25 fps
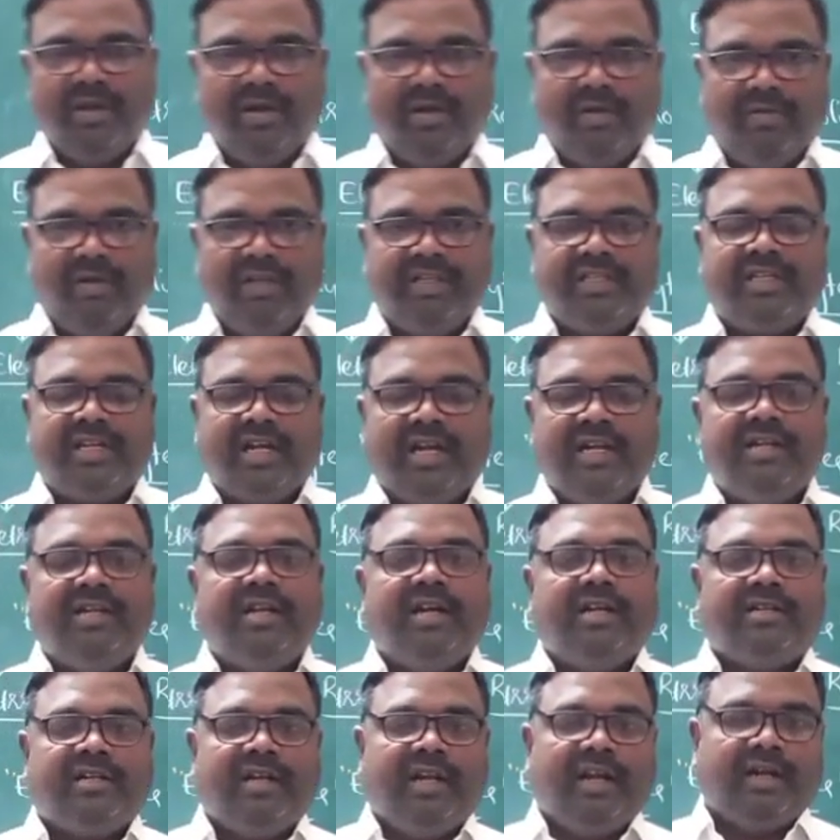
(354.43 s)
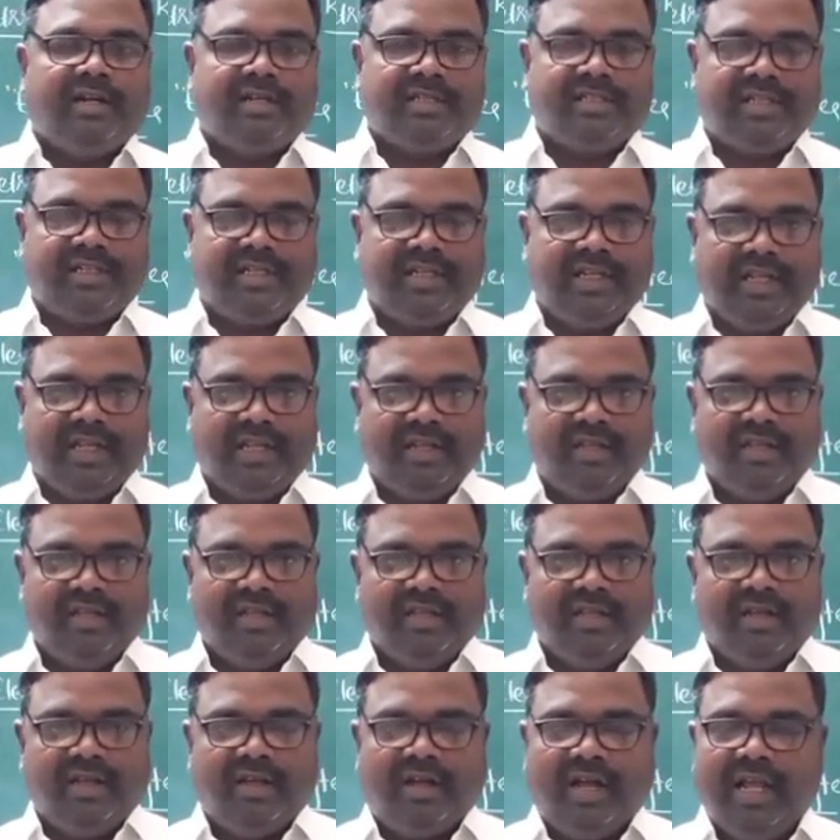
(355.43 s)
which conduct electricity
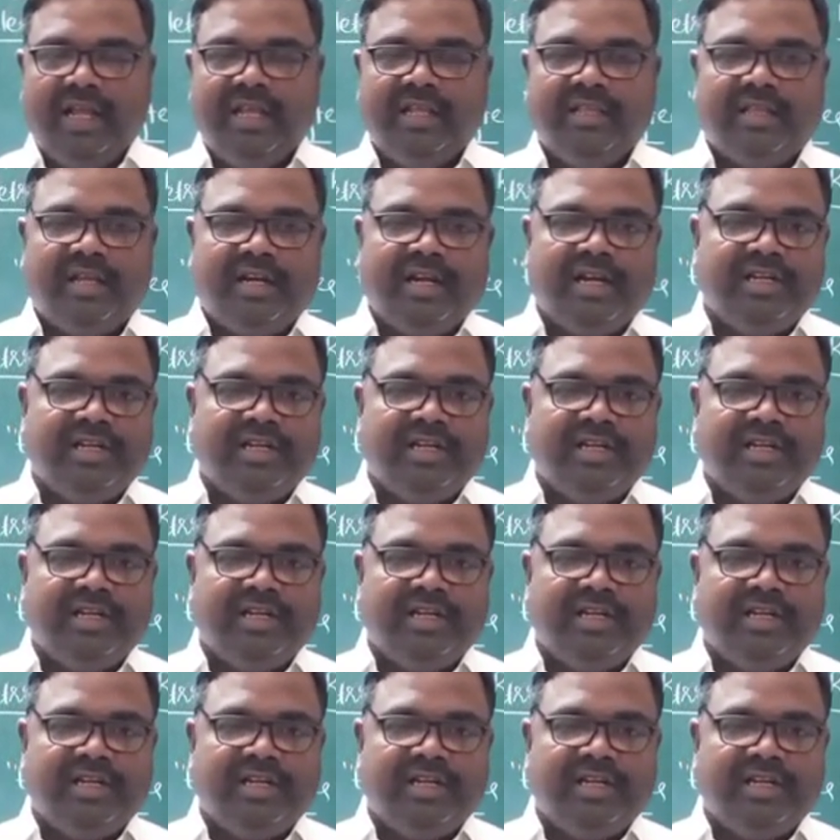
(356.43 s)
either